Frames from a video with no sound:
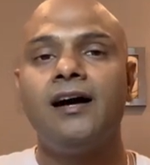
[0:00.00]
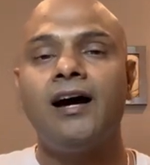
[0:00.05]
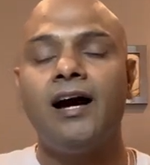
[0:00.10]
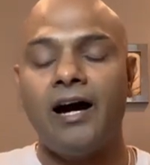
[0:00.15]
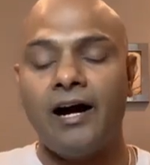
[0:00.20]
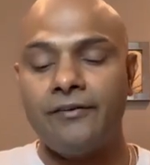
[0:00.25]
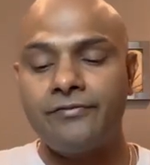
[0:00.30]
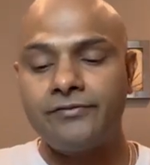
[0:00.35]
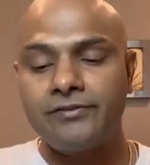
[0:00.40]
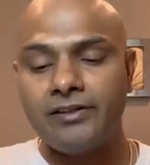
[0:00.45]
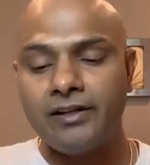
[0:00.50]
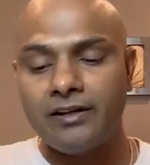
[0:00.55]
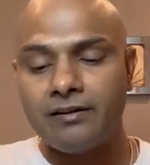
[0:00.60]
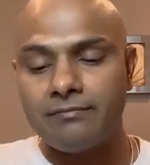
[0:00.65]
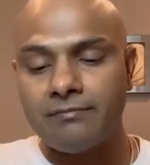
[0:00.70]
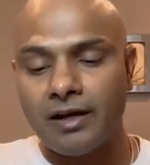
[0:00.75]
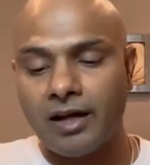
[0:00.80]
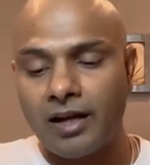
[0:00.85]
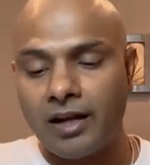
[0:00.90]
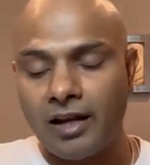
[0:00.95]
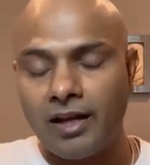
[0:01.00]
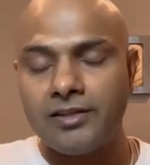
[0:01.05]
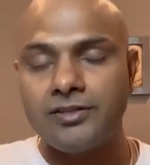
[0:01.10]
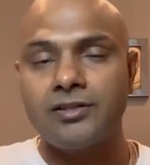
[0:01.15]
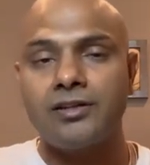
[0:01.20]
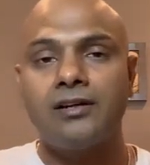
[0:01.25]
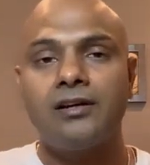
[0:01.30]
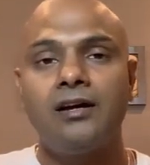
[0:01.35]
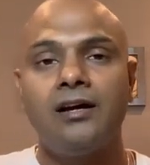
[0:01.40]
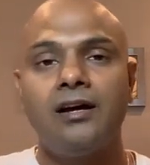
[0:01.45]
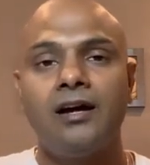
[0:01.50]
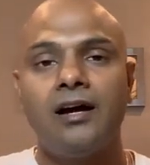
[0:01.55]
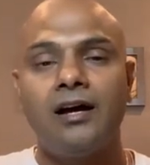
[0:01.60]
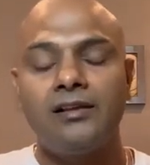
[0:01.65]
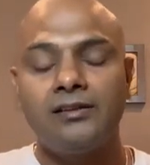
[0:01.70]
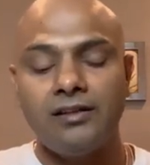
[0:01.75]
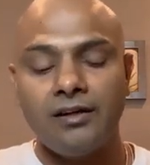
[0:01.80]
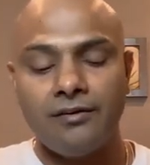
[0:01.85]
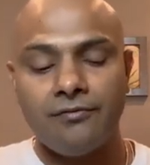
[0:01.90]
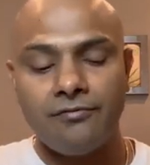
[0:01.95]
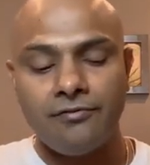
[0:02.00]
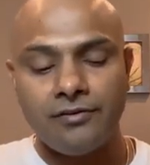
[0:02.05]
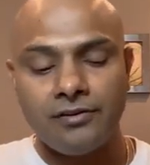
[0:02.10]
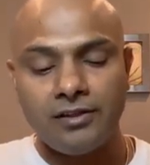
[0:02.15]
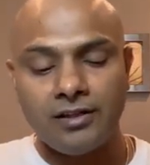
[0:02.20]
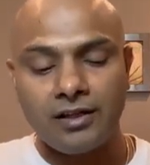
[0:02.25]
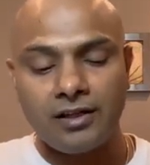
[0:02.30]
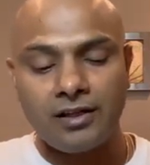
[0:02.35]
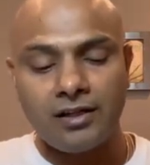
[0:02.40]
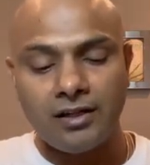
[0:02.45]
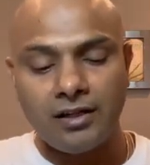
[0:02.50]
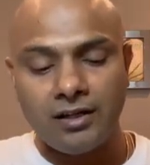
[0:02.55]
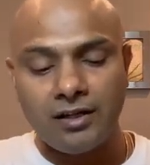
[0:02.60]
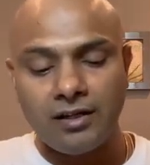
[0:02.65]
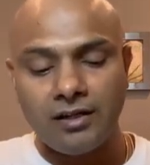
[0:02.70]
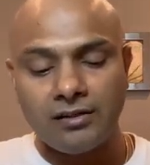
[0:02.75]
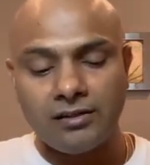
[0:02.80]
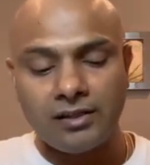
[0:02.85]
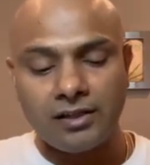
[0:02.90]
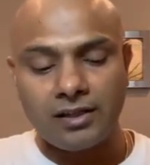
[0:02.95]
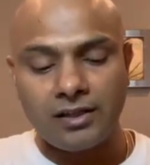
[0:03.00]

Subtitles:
After marriage, the